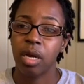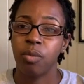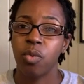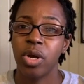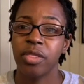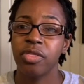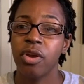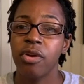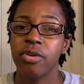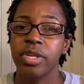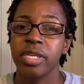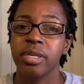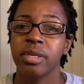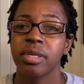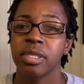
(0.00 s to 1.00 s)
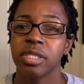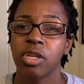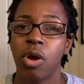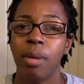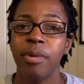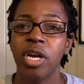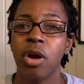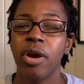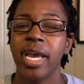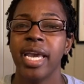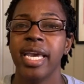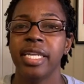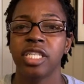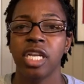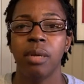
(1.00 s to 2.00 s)
1:30. So I'm gonna go
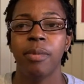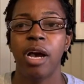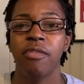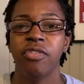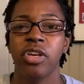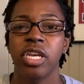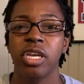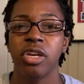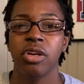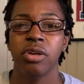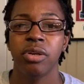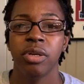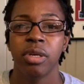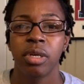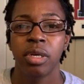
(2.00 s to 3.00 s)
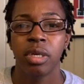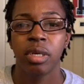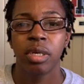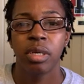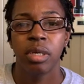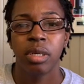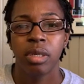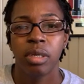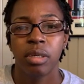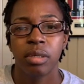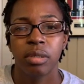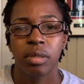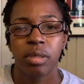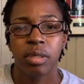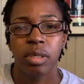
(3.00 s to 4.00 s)
ahead jump off of here.
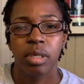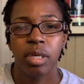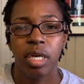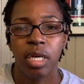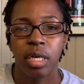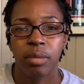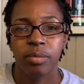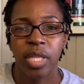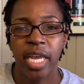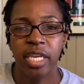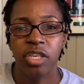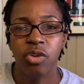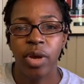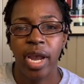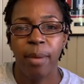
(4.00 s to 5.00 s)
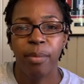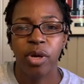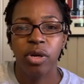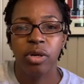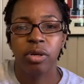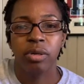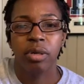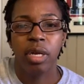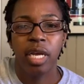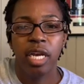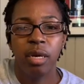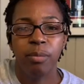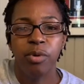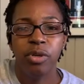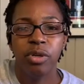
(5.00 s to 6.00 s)
Um, thank you, Albert.
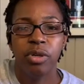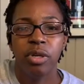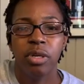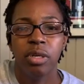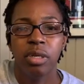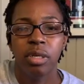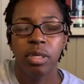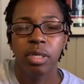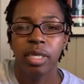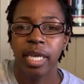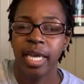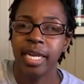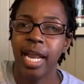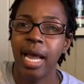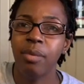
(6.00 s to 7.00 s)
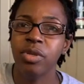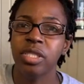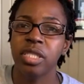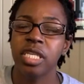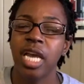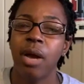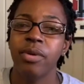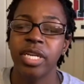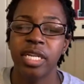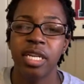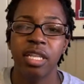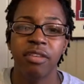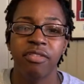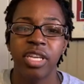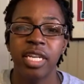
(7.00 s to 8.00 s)
Albert, and I will see y'all in
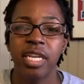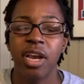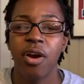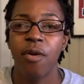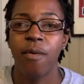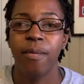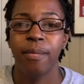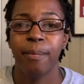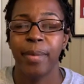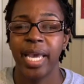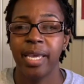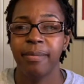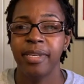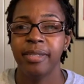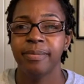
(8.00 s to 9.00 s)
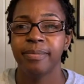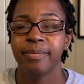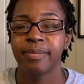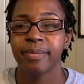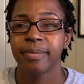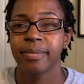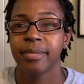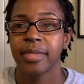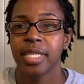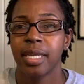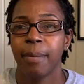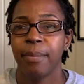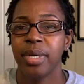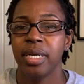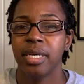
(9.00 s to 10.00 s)
another video, maybe.
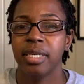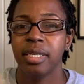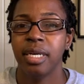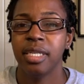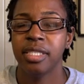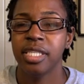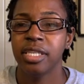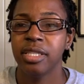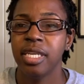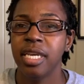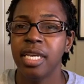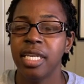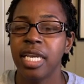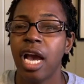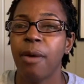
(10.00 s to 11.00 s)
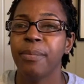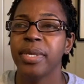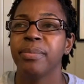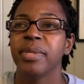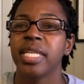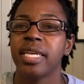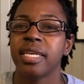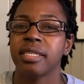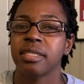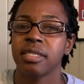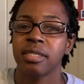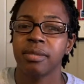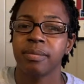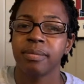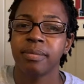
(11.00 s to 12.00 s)
But until then, y'all be blessed.